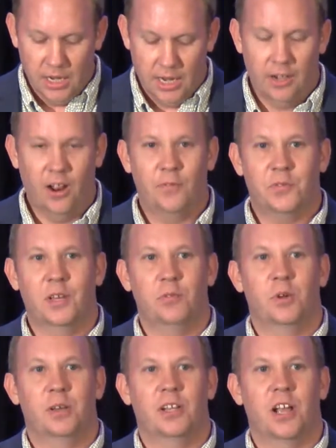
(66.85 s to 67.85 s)
and
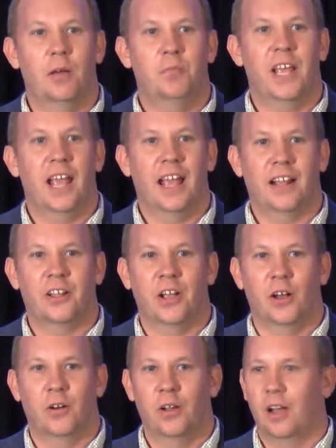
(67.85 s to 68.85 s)
often would come to
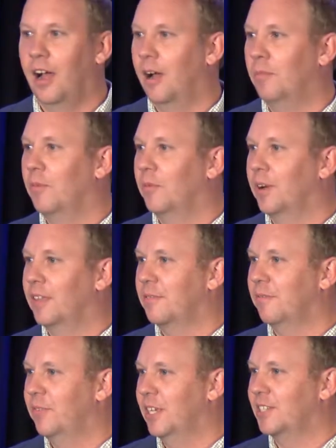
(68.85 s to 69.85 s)
ECHO with
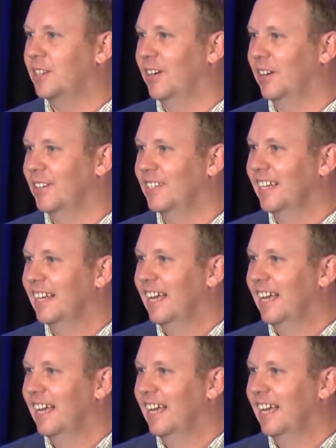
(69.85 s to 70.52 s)
visitors